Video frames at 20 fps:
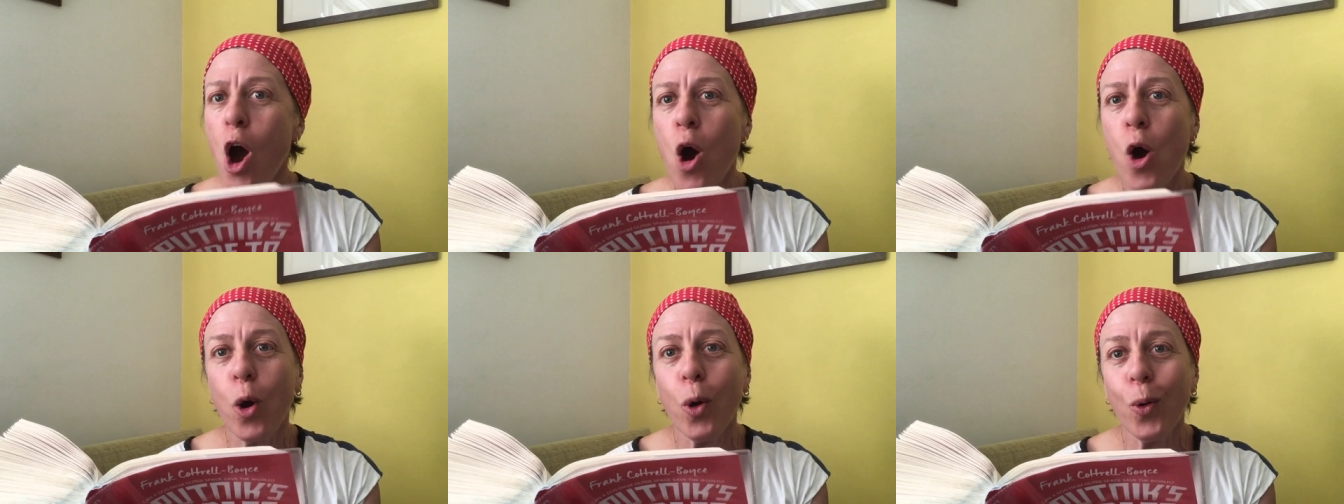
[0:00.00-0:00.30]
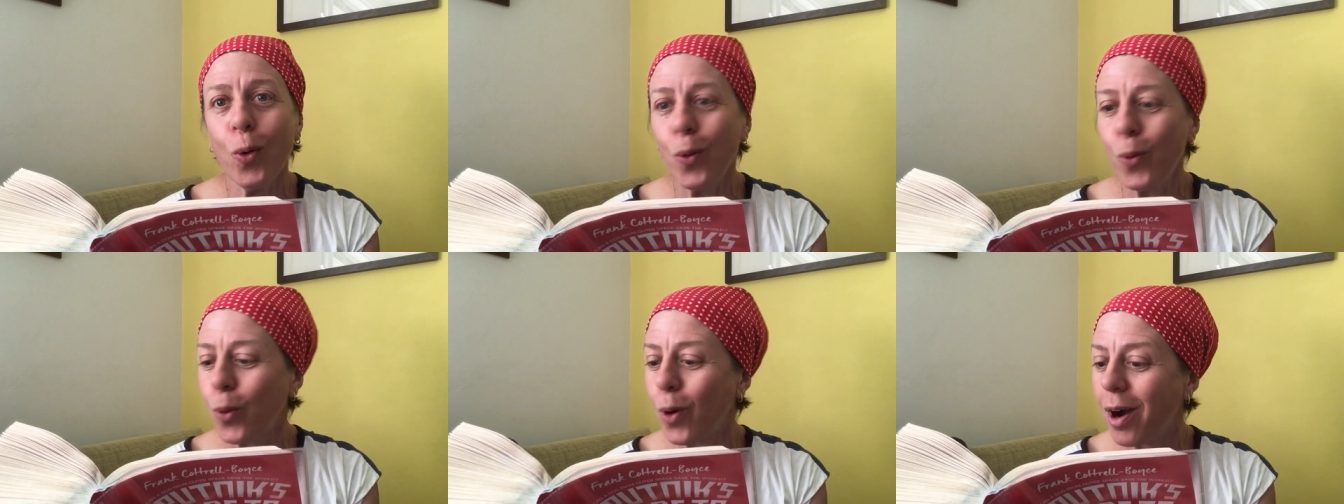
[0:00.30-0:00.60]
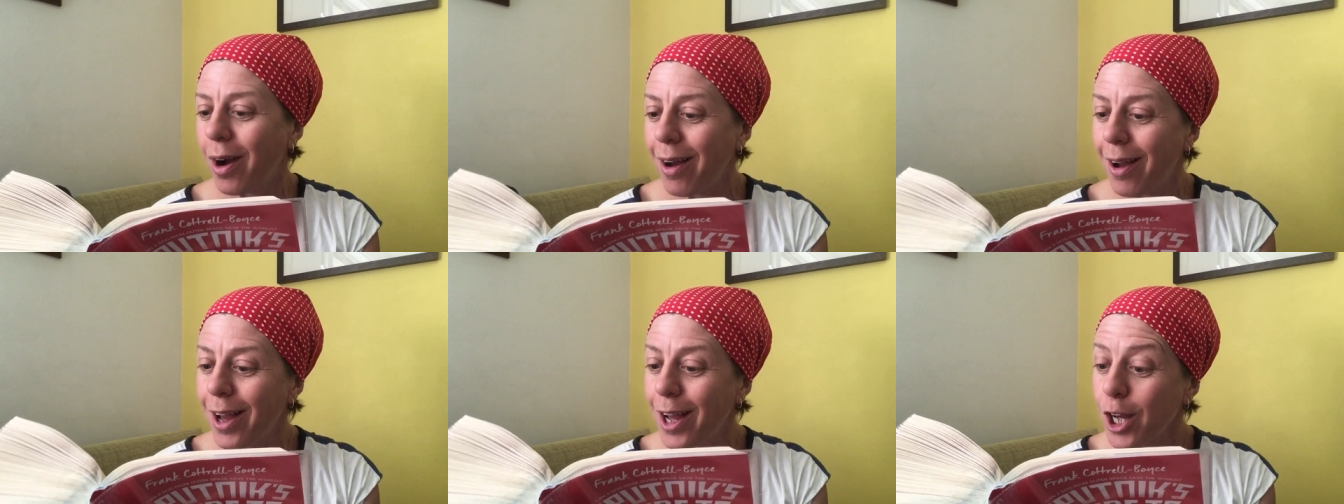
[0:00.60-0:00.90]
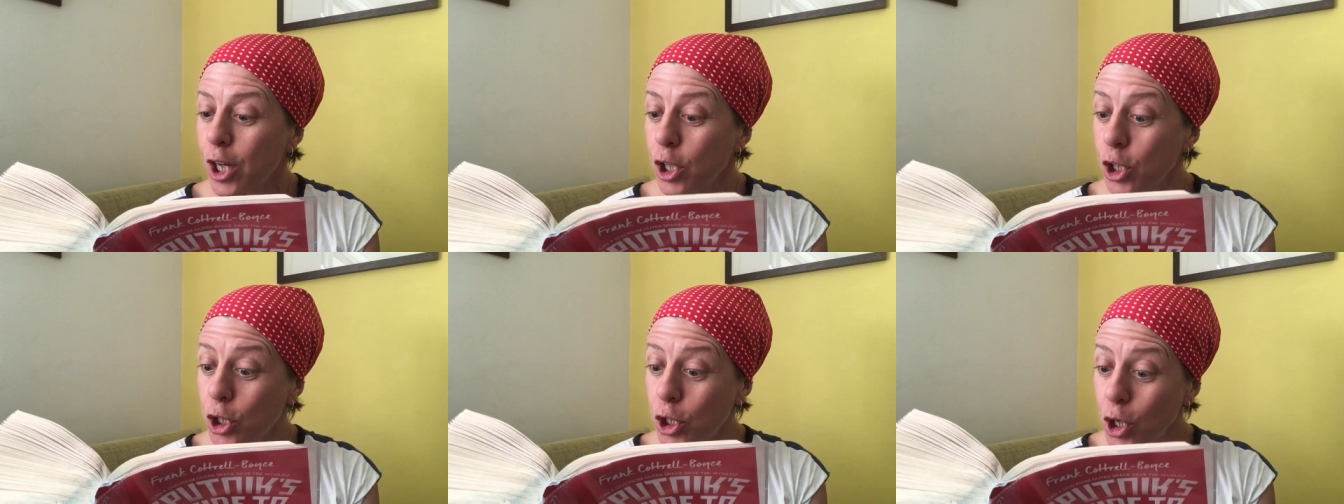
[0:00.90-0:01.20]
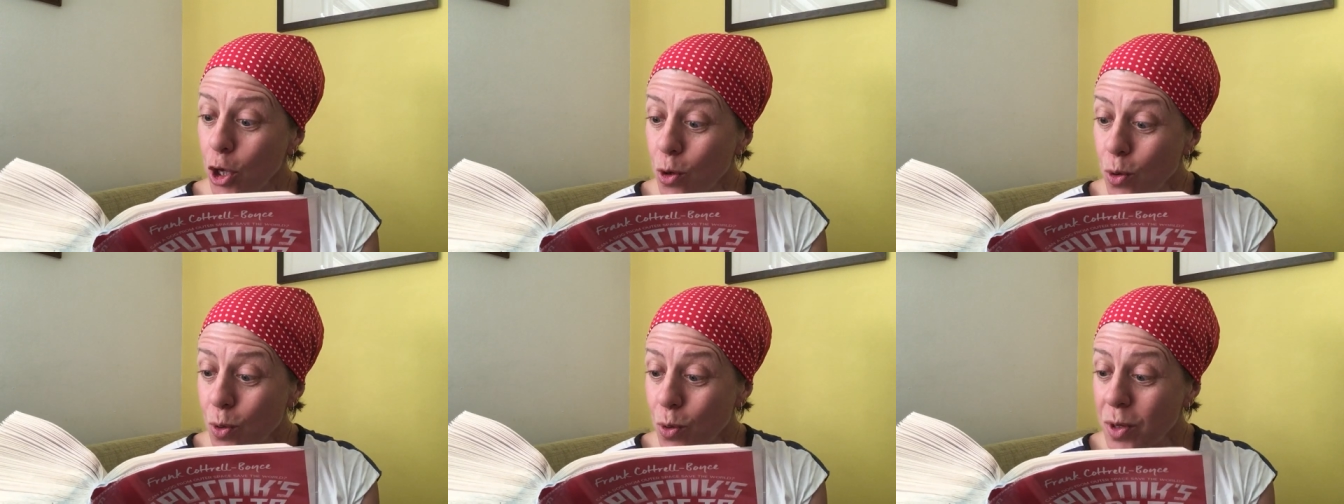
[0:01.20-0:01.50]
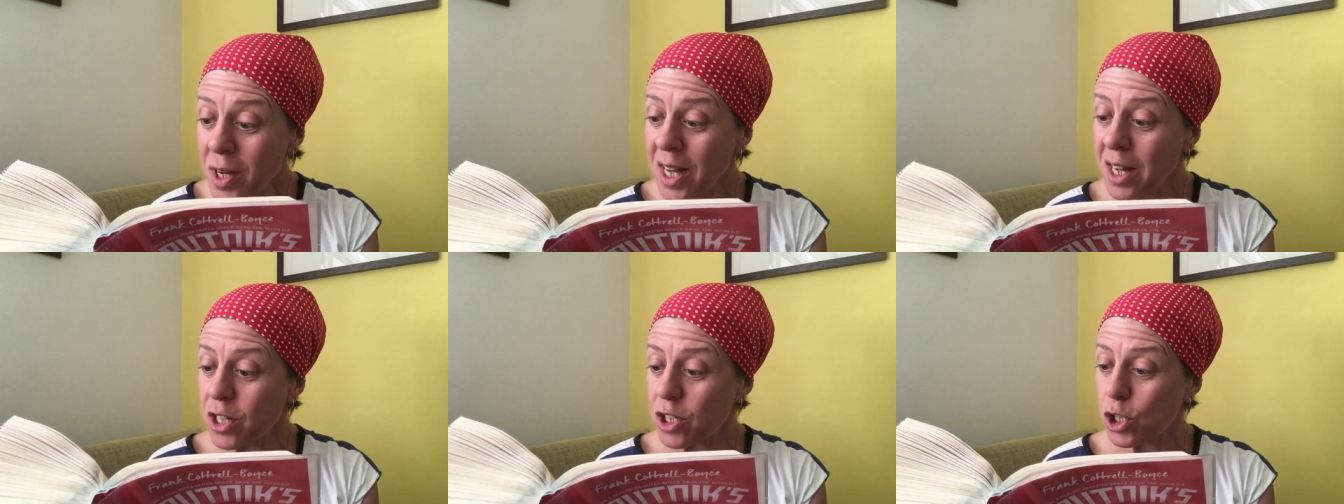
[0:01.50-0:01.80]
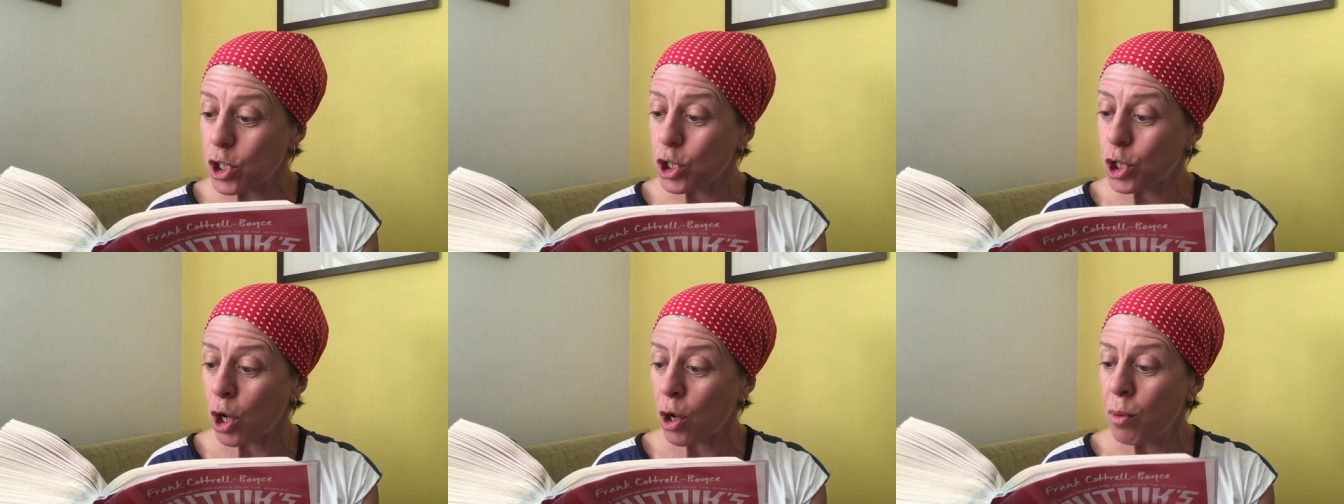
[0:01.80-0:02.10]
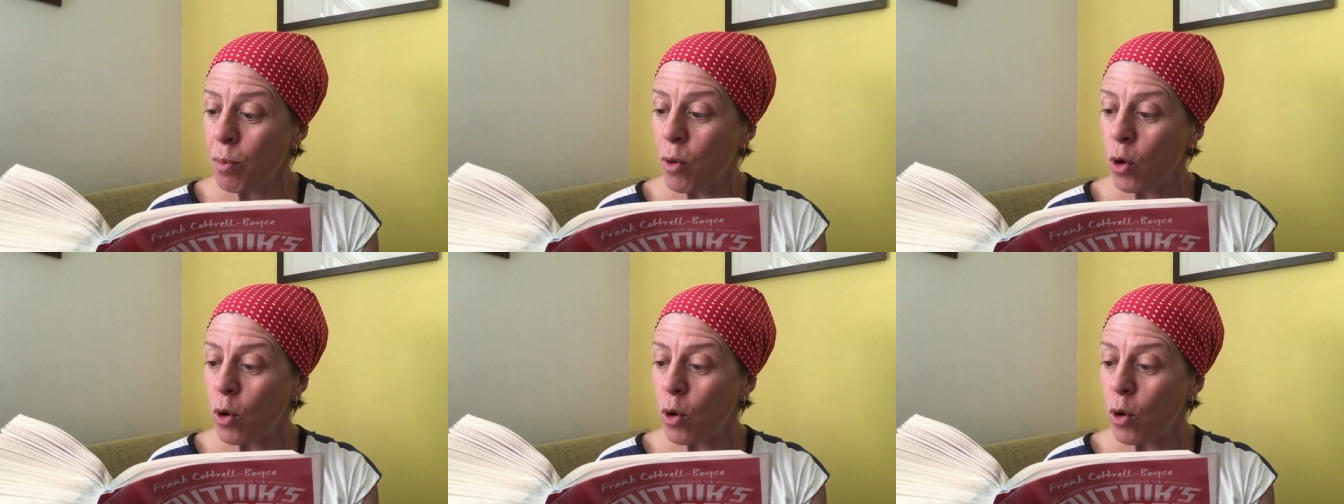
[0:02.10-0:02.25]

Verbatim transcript: No! You need to show